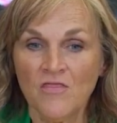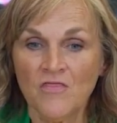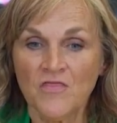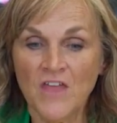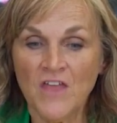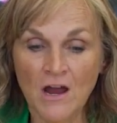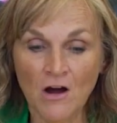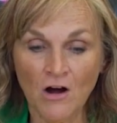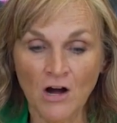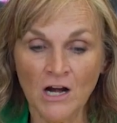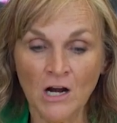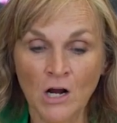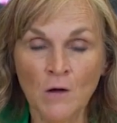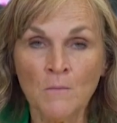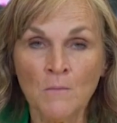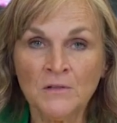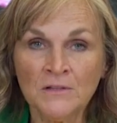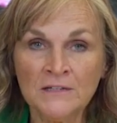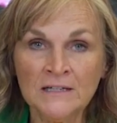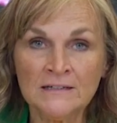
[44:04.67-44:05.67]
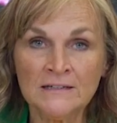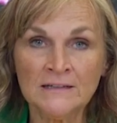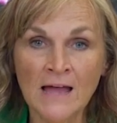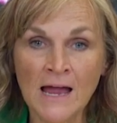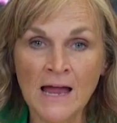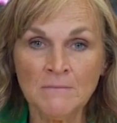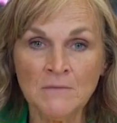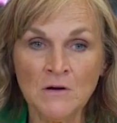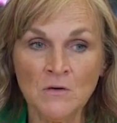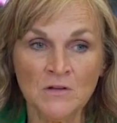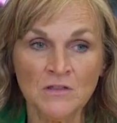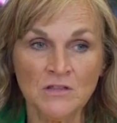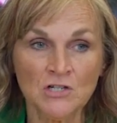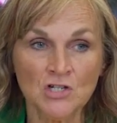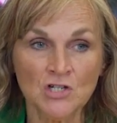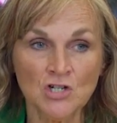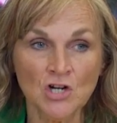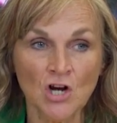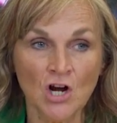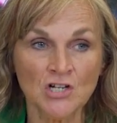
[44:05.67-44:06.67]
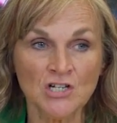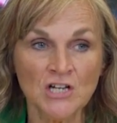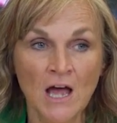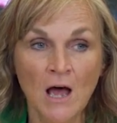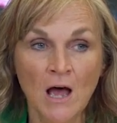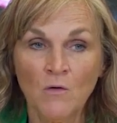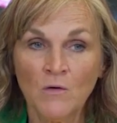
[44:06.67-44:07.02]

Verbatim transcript: they are in complete alignment with this church.